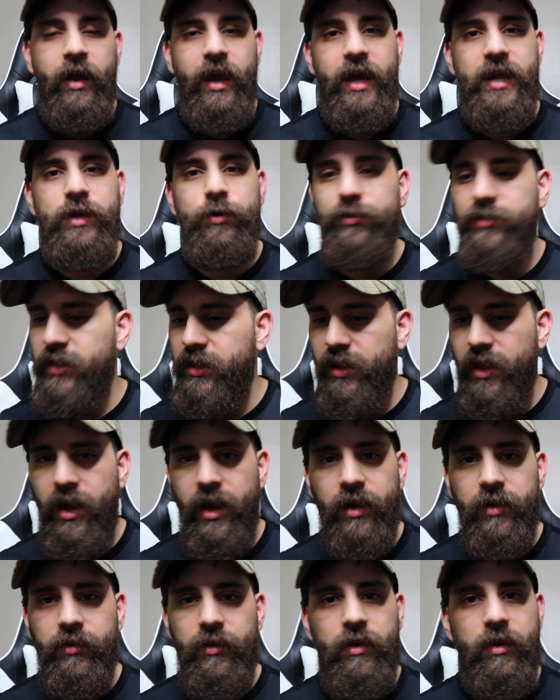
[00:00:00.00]
And he was like,
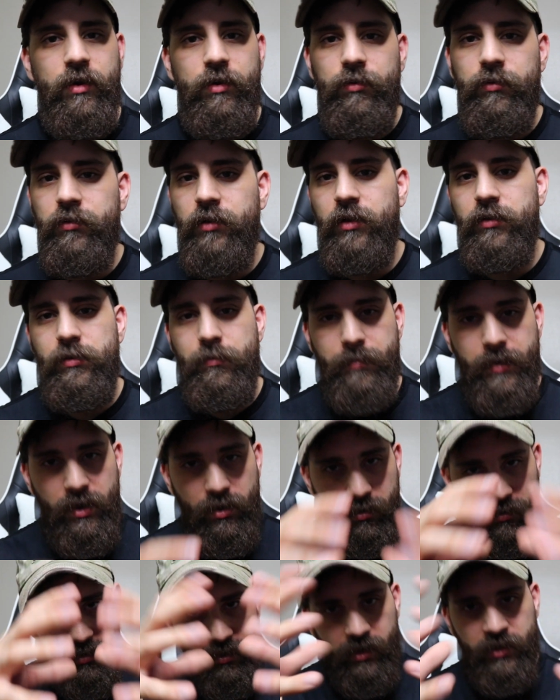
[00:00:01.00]
yeah, you know, the
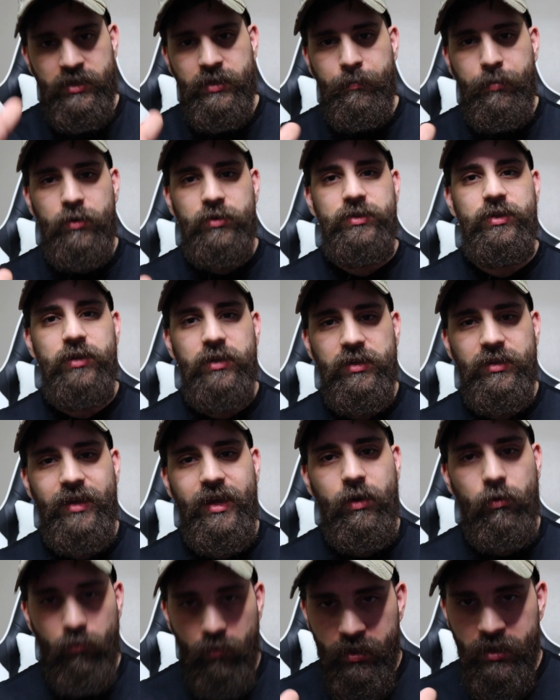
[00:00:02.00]
beard is supposed to look
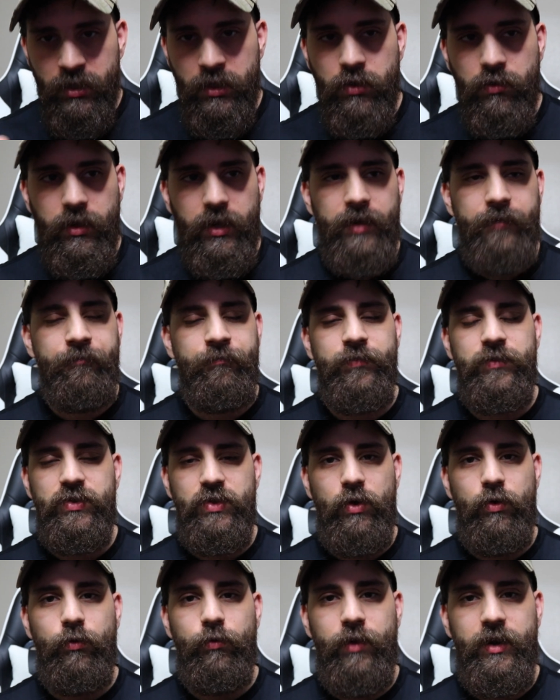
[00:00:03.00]
like one unit.
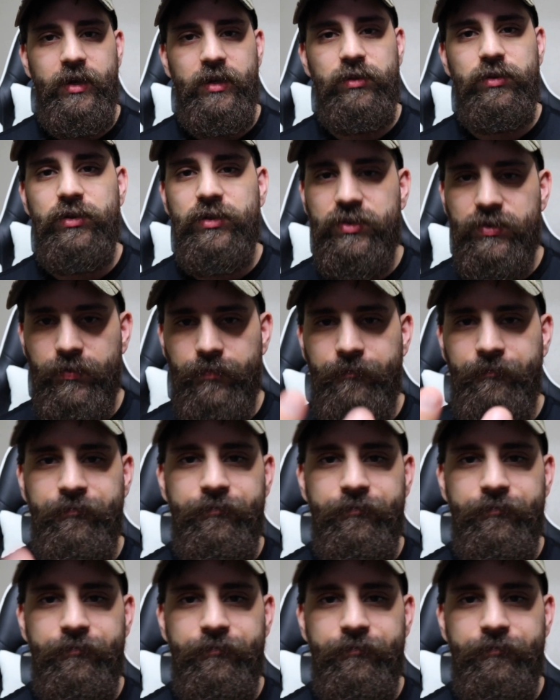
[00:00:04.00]
So when it's